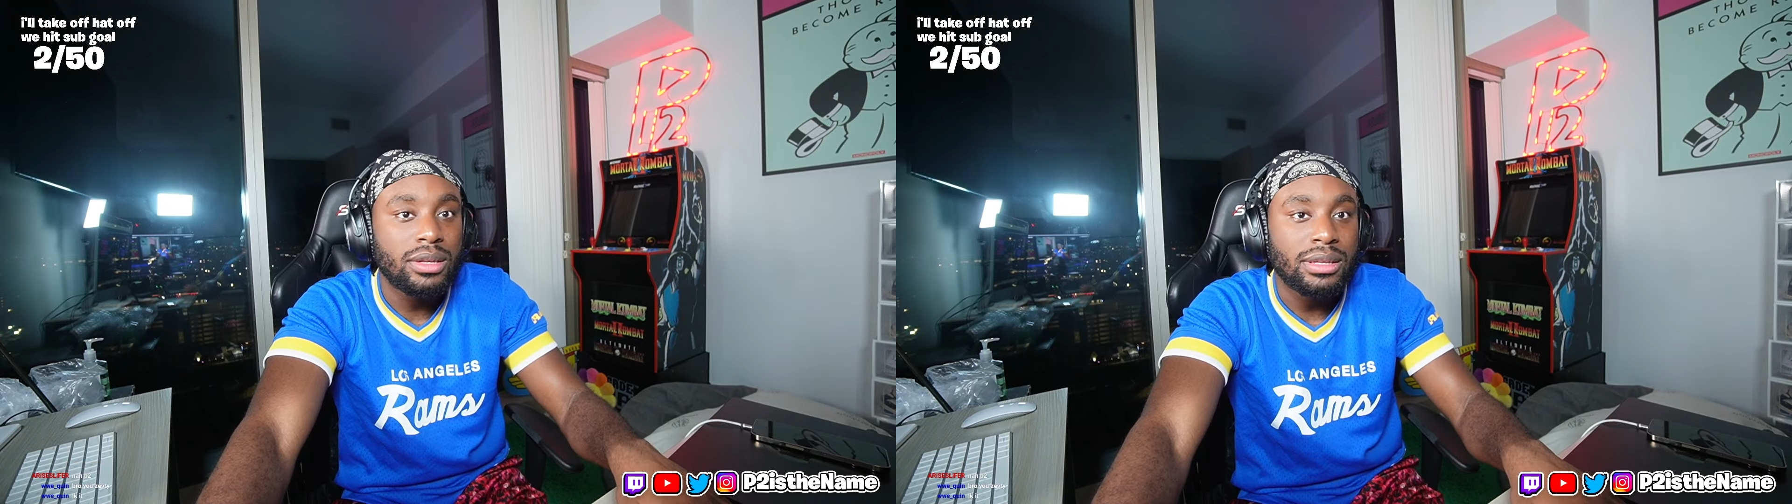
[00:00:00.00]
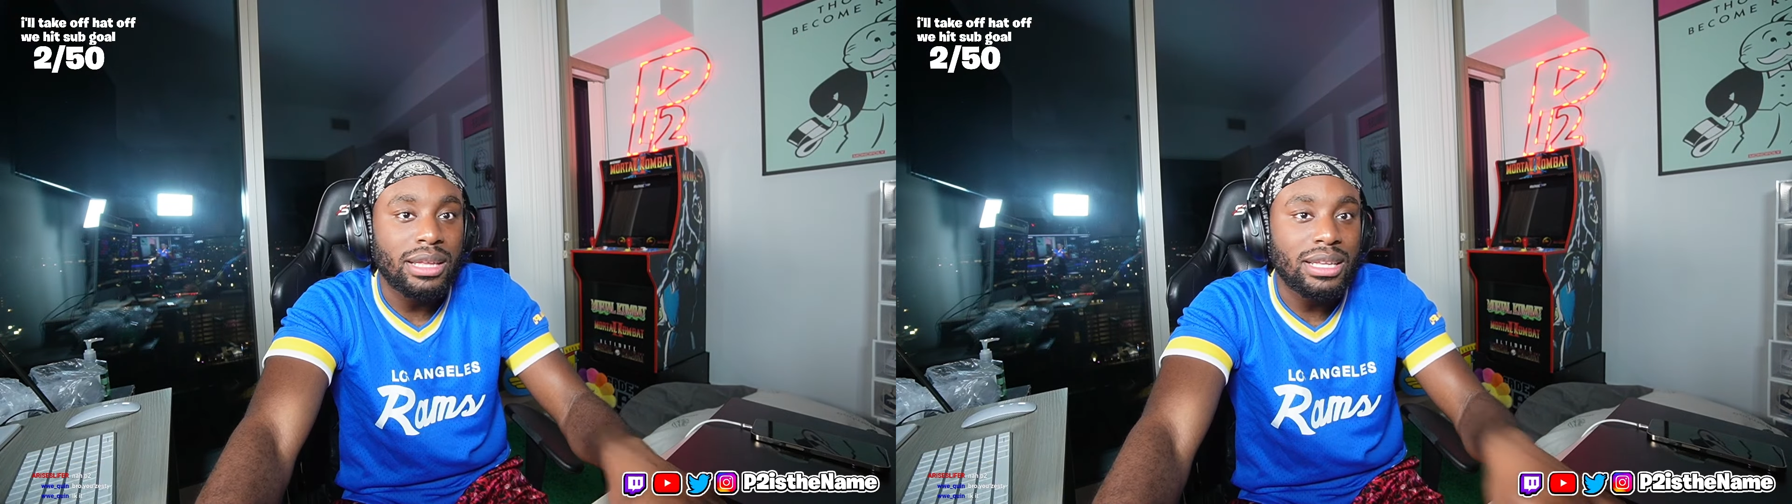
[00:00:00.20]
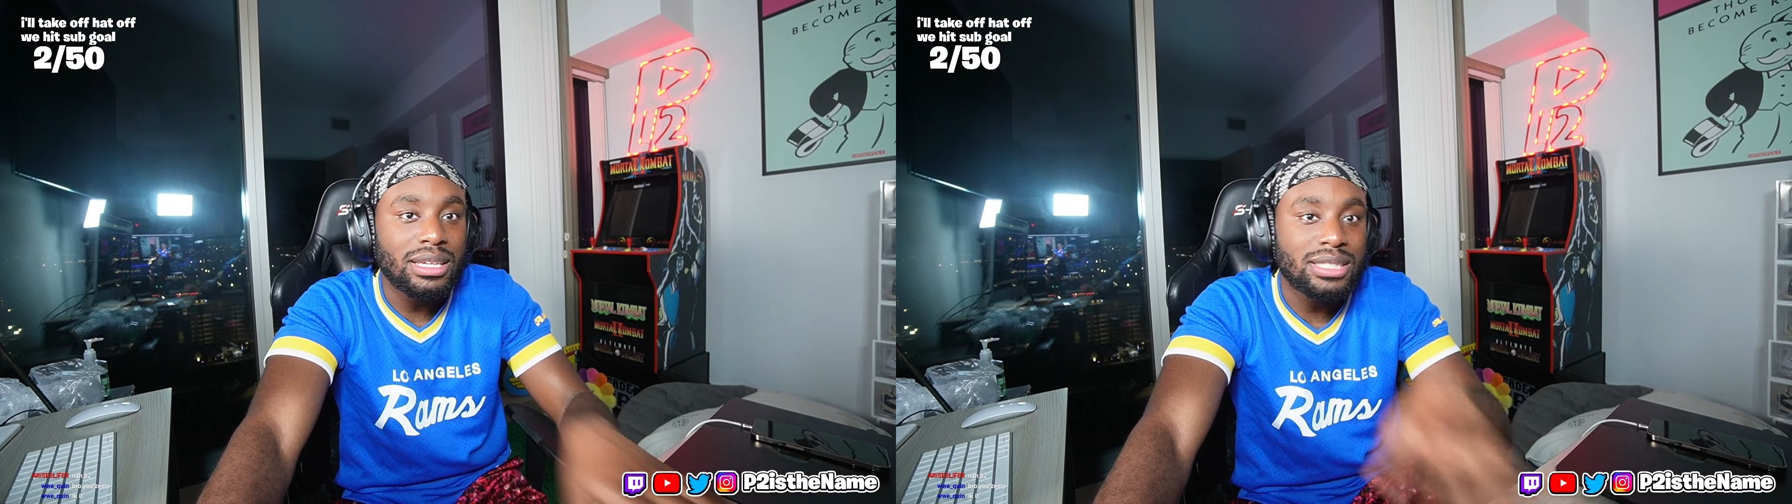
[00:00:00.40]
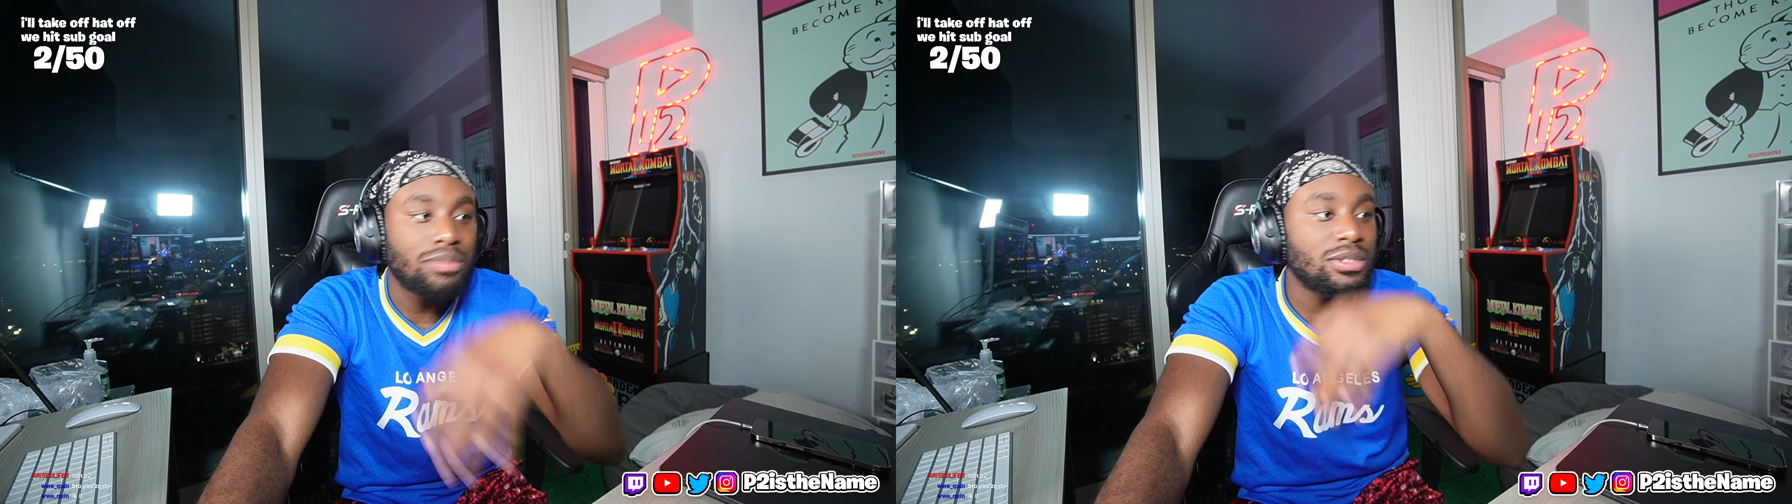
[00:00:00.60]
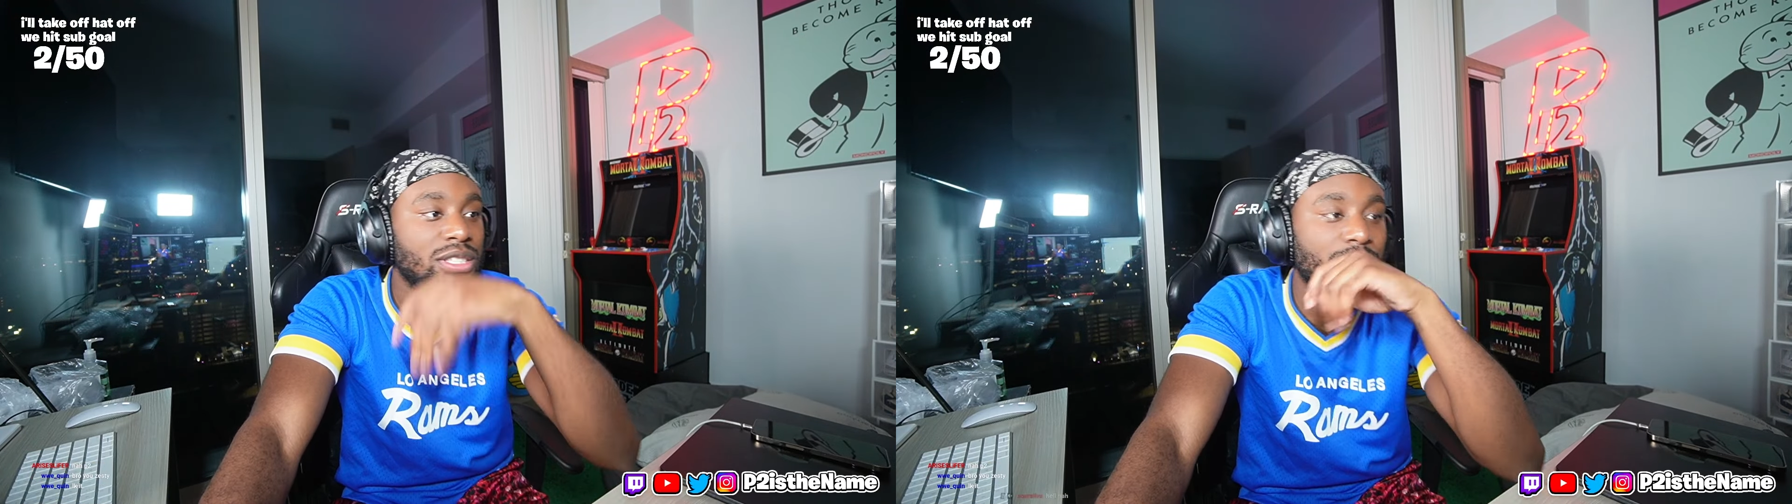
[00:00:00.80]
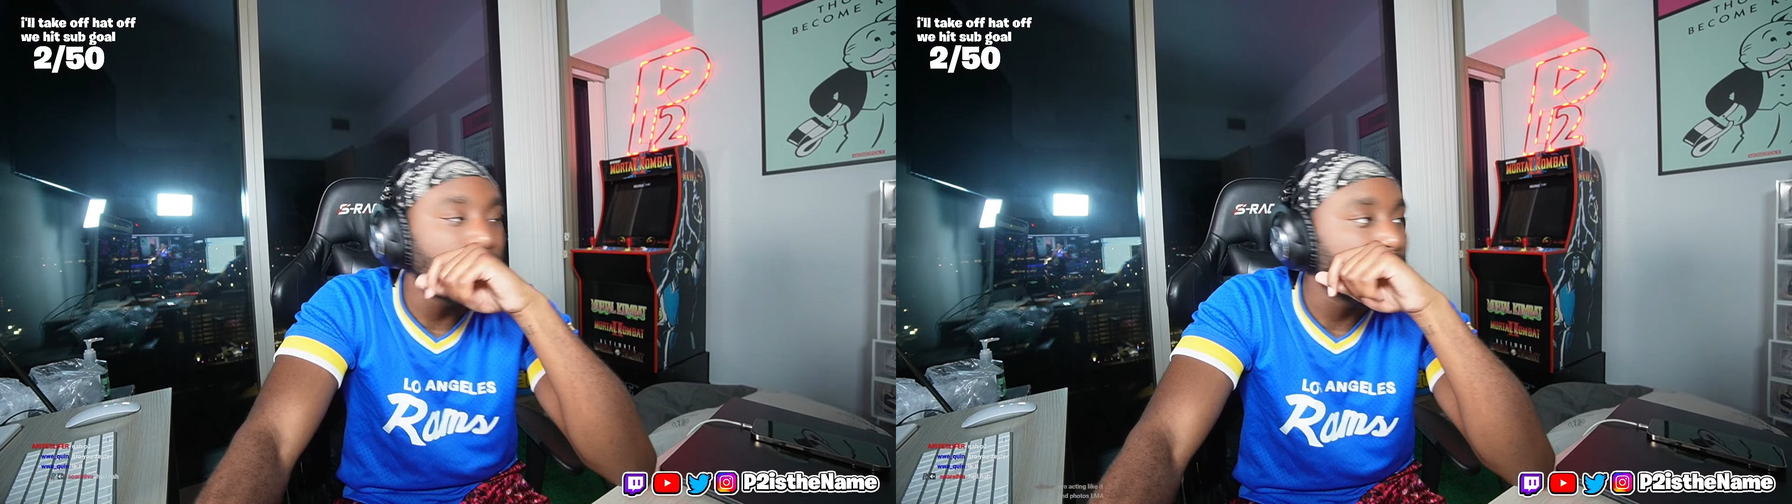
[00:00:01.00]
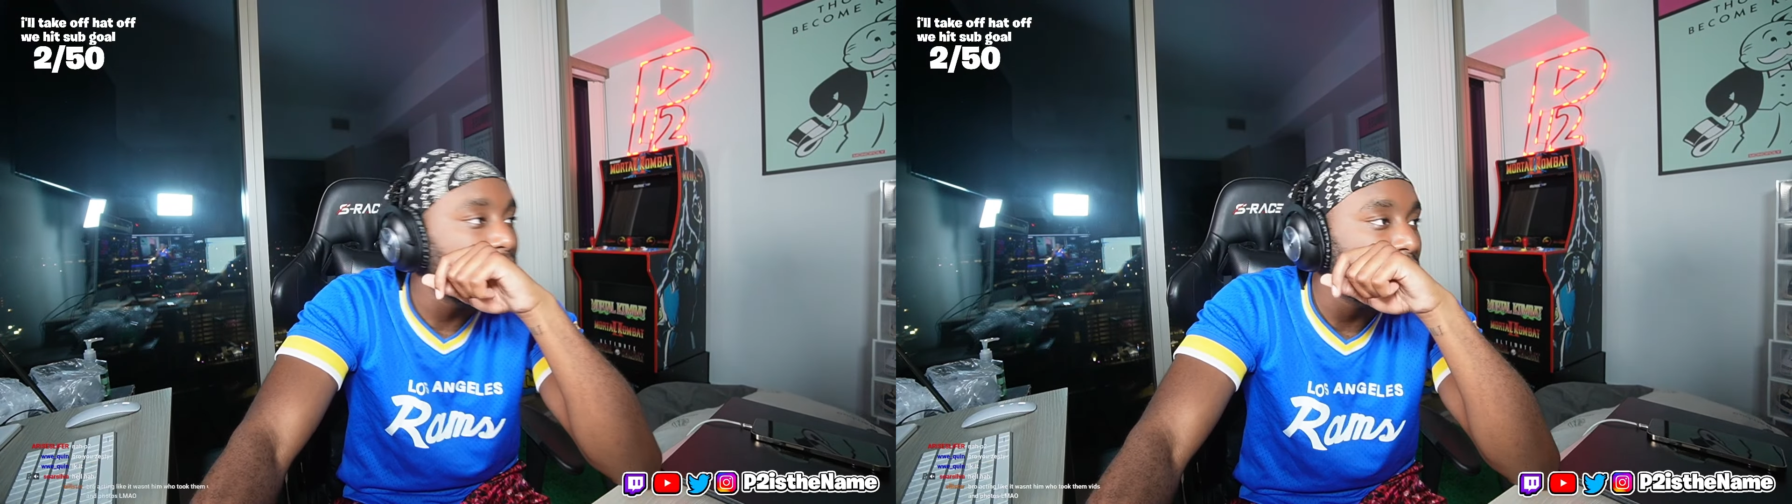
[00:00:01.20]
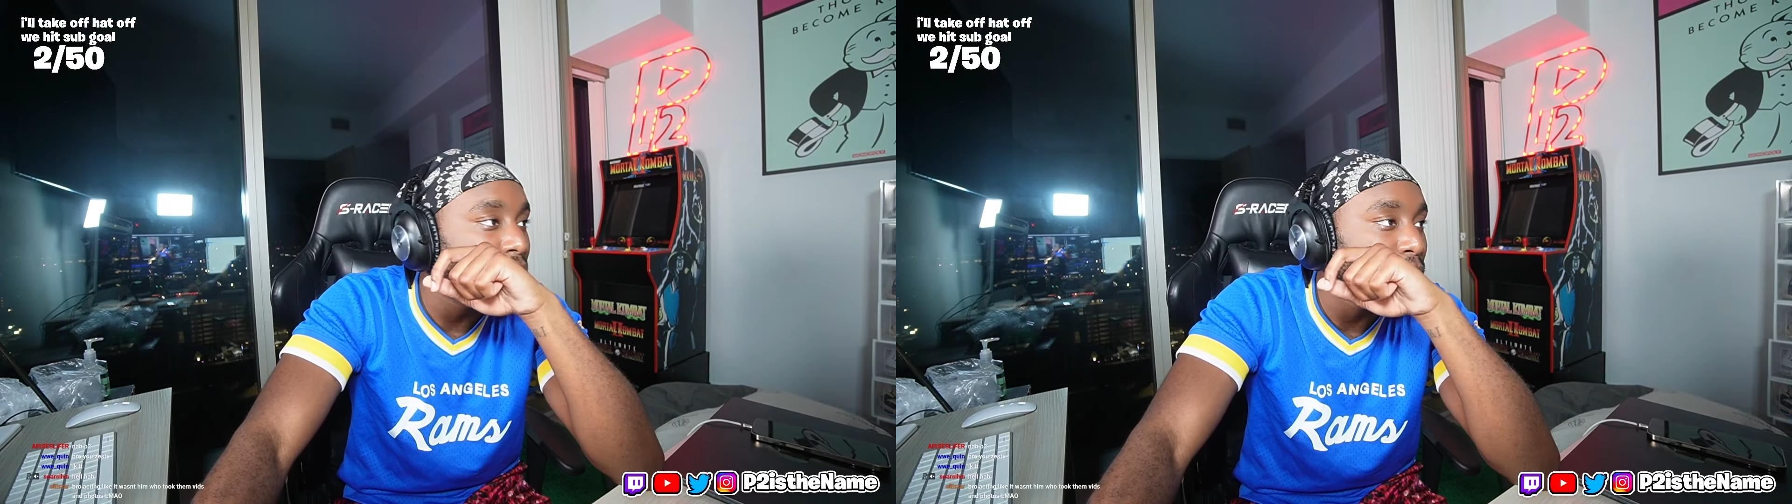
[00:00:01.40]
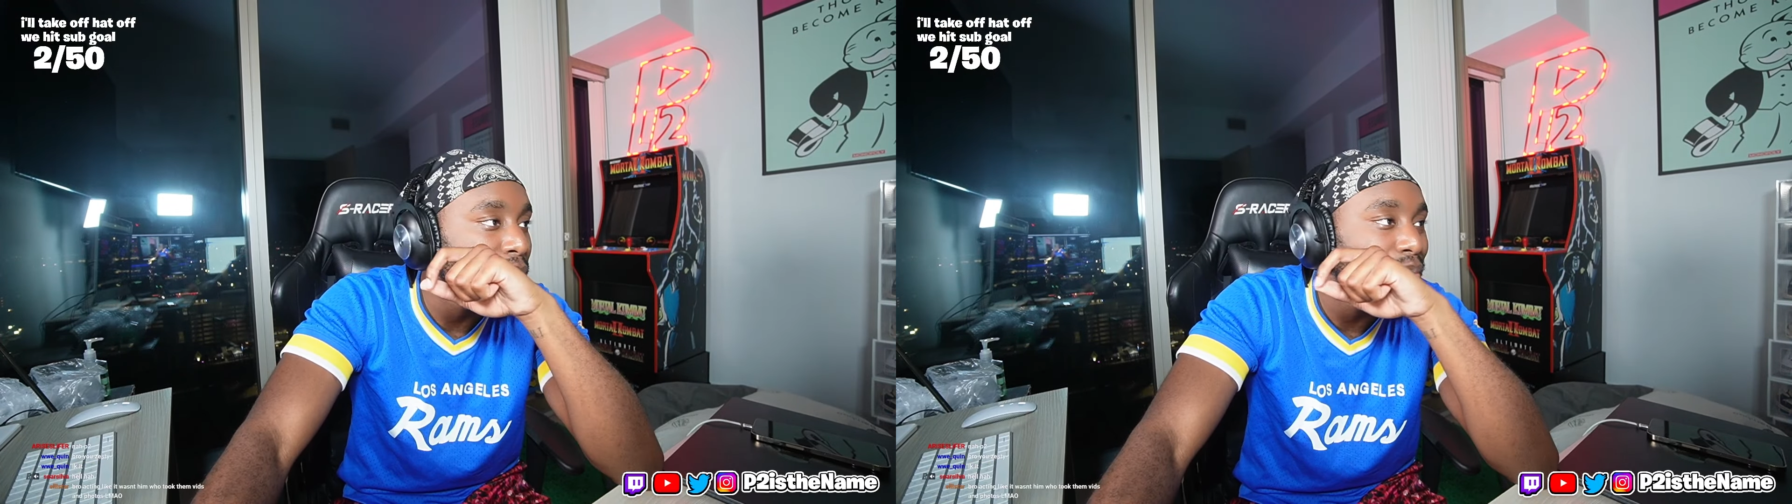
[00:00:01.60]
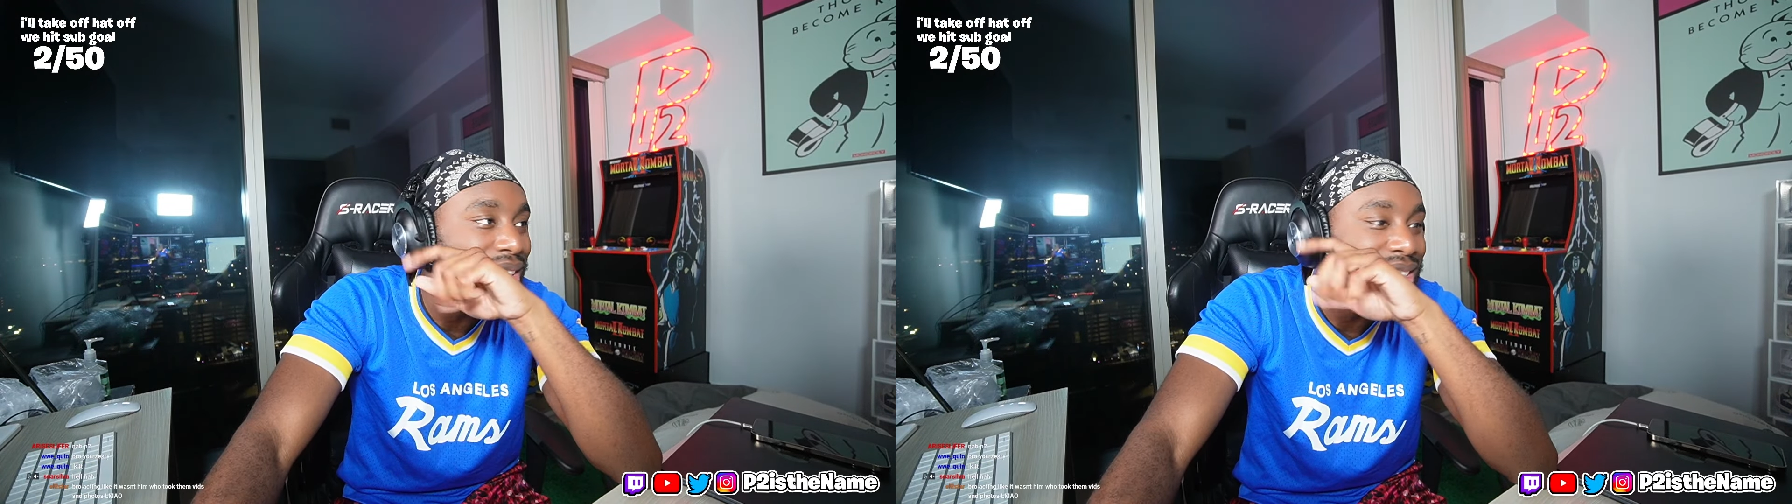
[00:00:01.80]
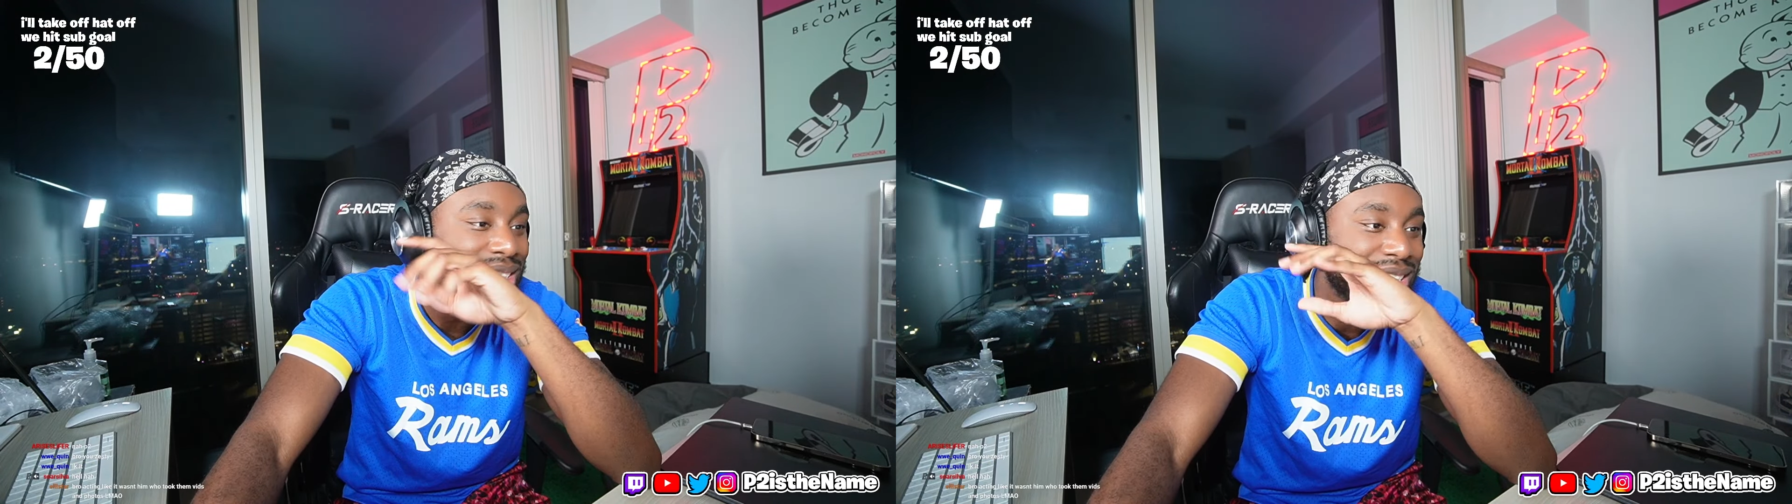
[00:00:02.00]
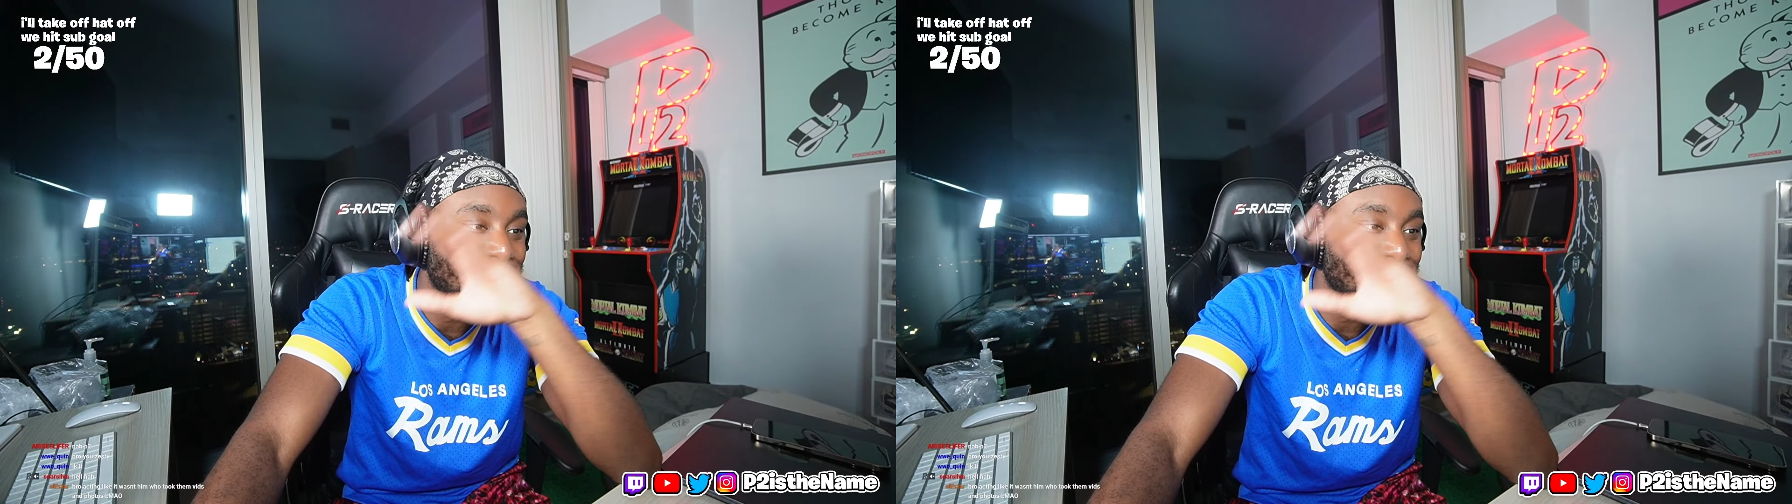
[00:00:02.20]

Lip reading: They need to stop this shit from America because people can just,